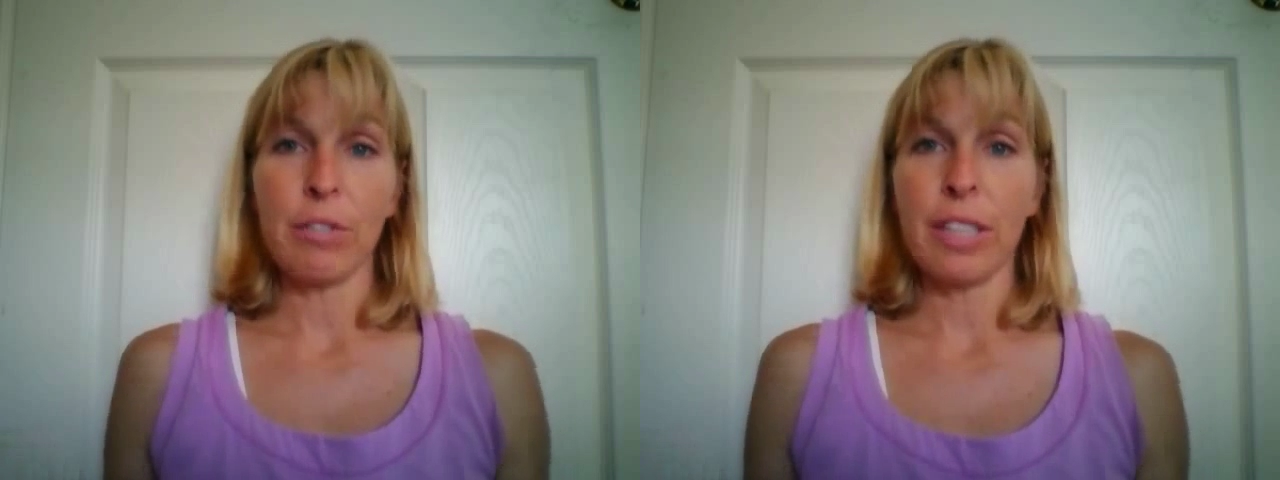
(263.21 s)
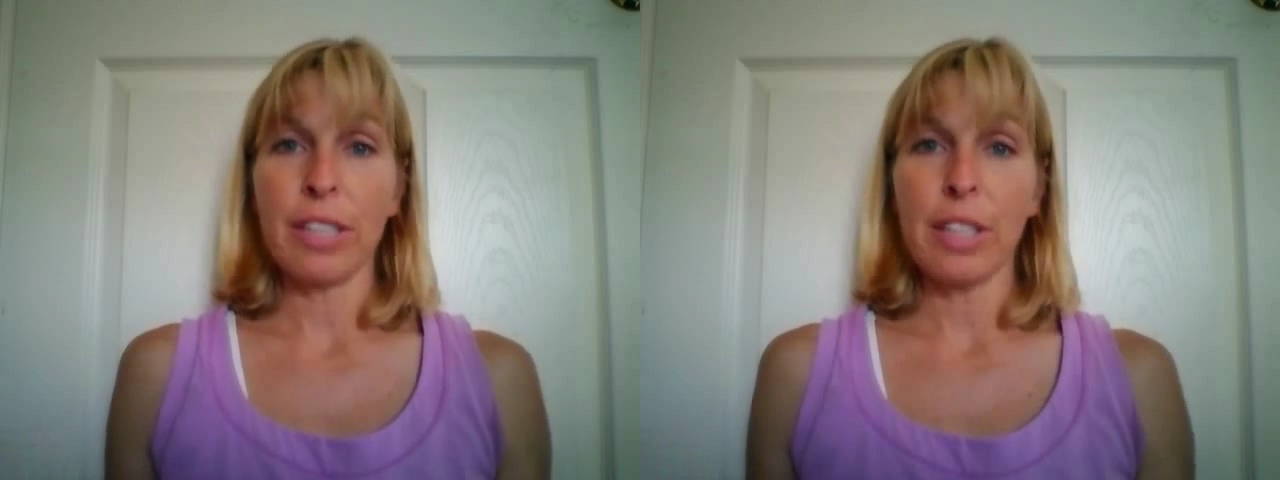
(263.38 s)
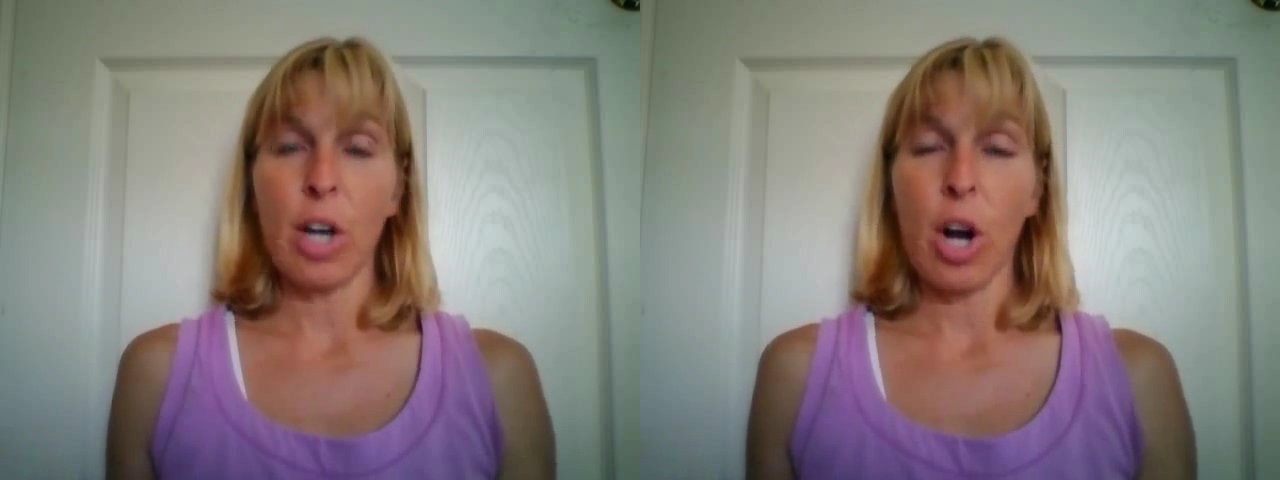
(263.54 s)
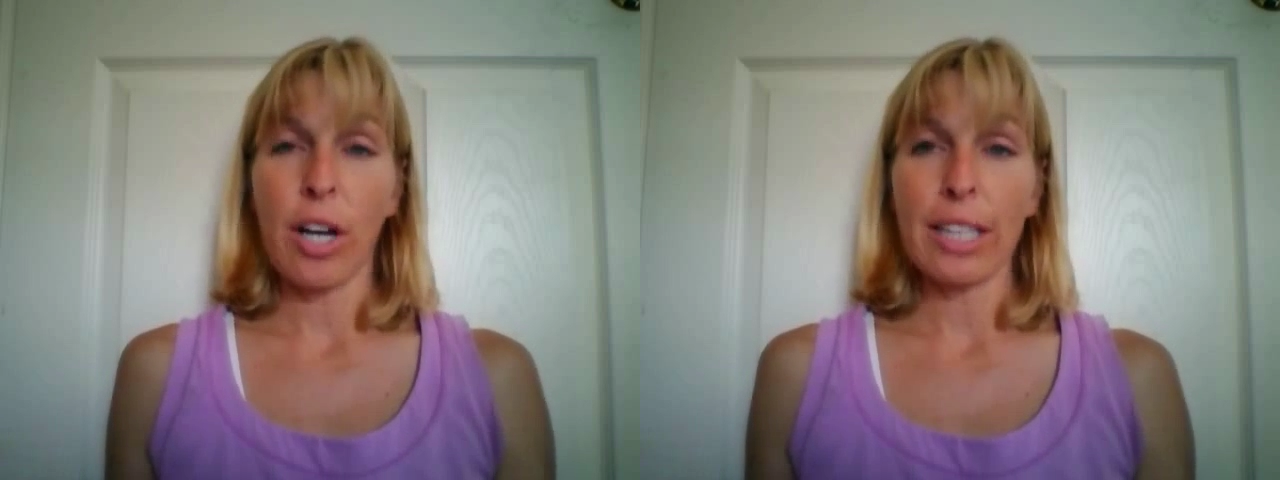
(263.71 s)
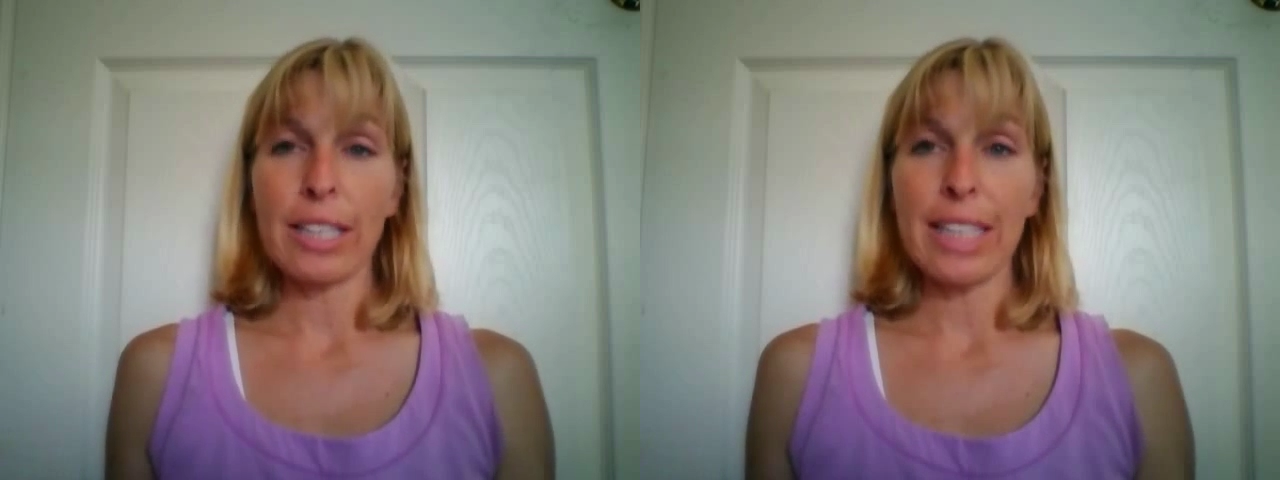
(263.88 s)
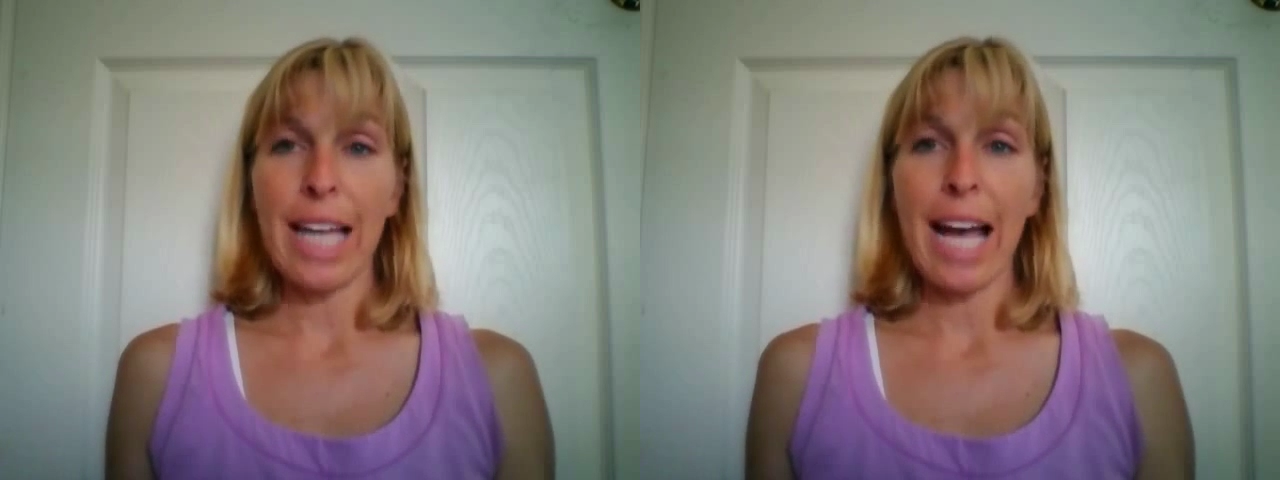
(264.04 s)
of these are
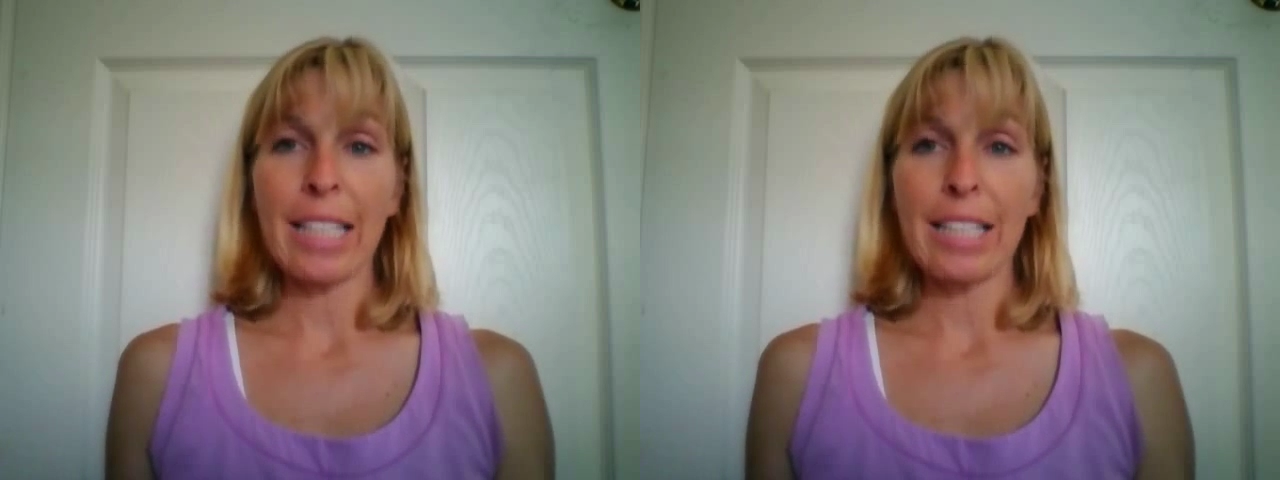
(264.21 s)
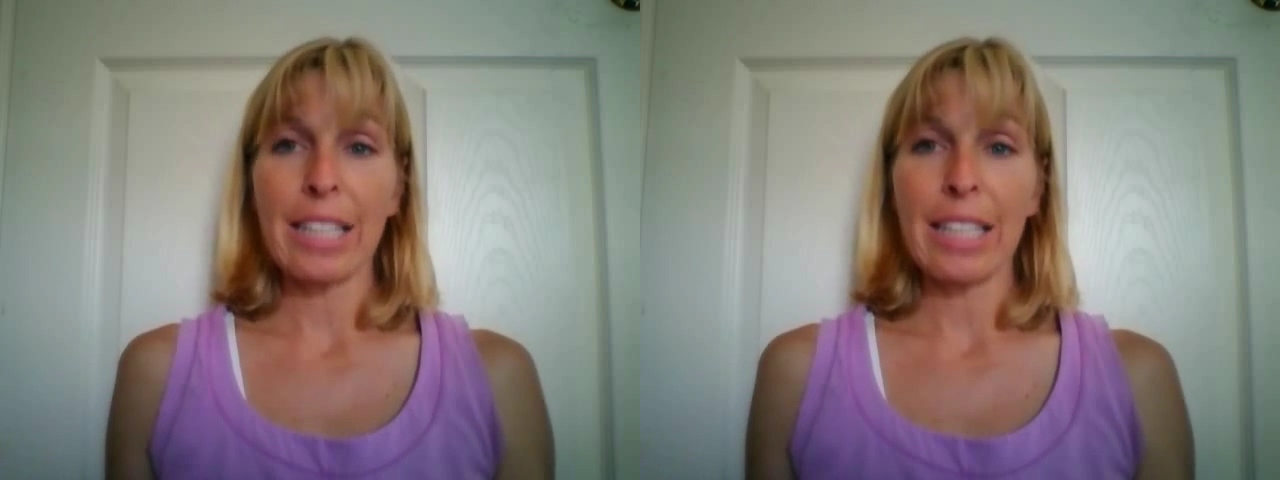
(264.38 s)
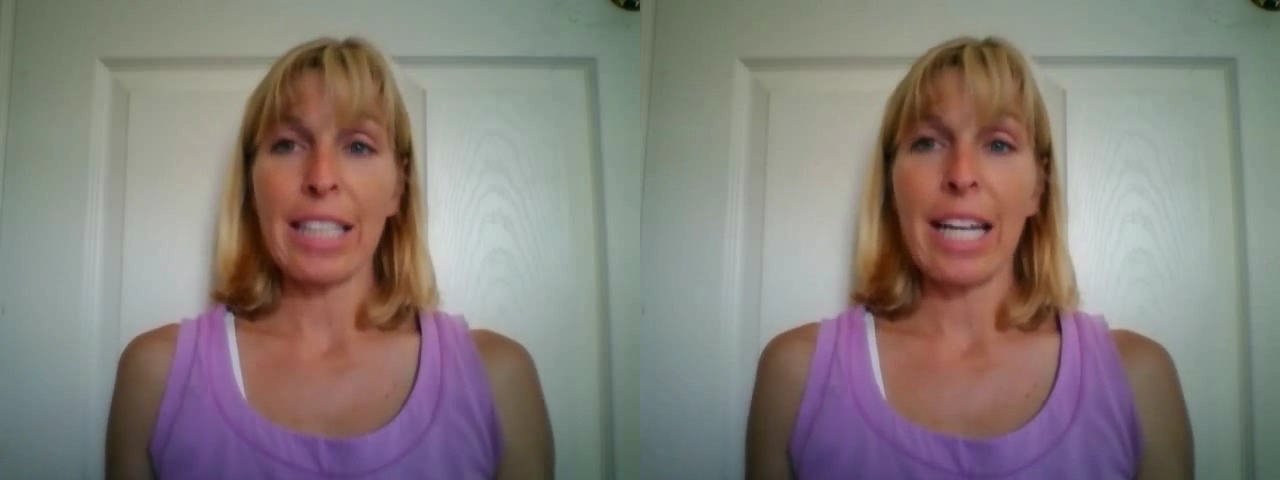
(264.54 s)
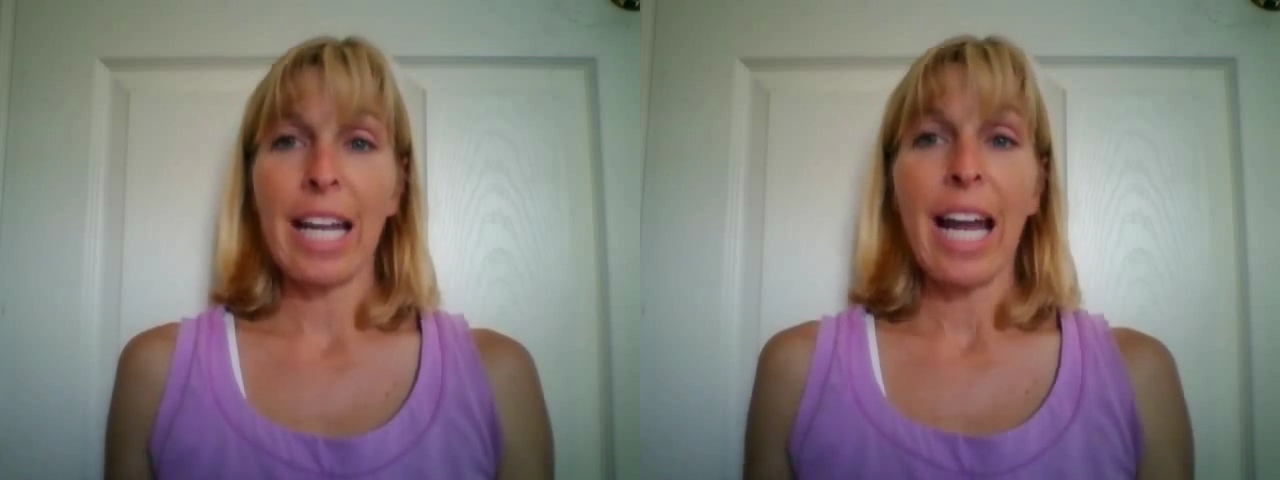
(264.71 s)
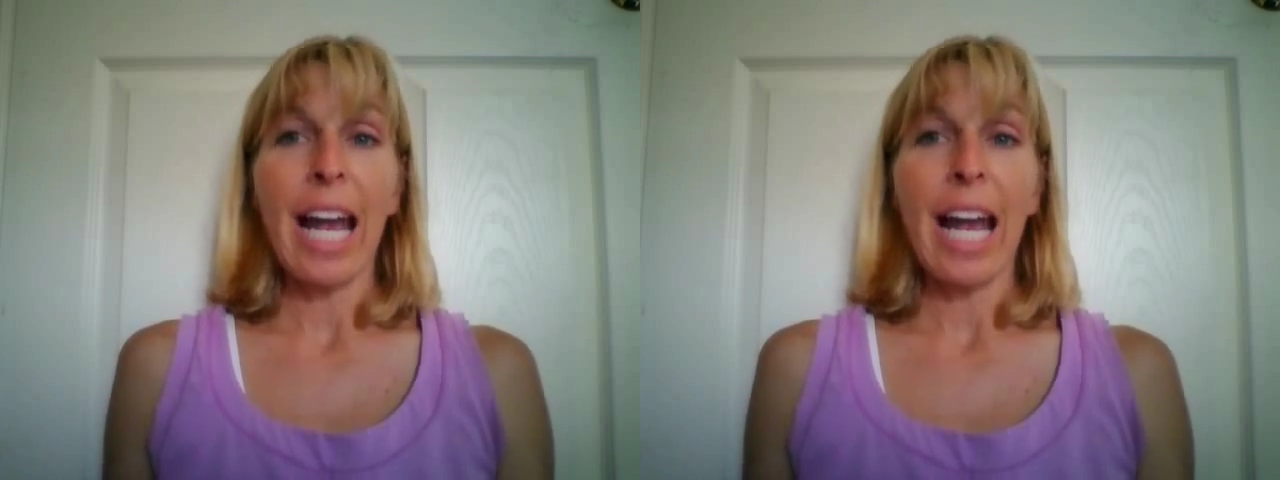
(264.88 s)
exactly,